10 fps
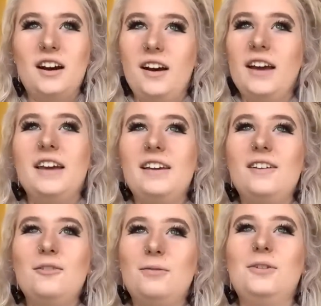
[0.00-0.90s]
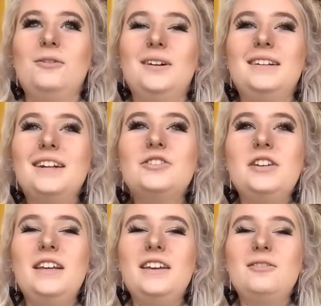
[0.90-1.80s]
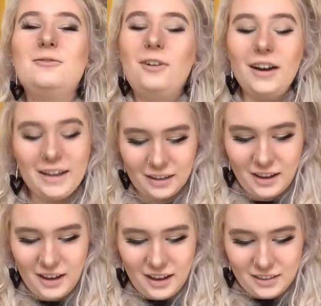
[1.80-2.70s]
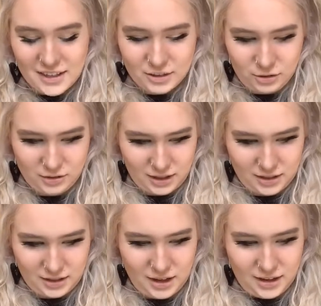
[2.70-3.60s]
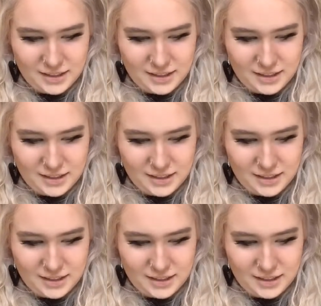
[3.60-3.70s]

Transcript: I will literally fight this corner,